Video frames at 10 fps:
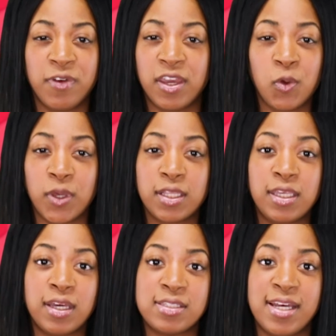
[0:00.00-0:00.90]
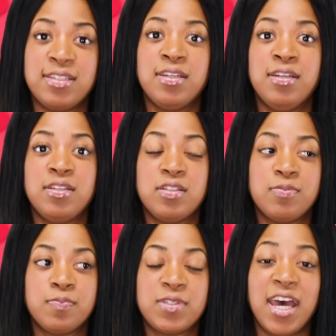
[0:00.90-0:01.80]
very quickly because that's a
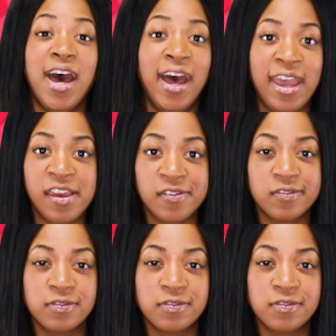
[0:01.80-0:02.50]
tie.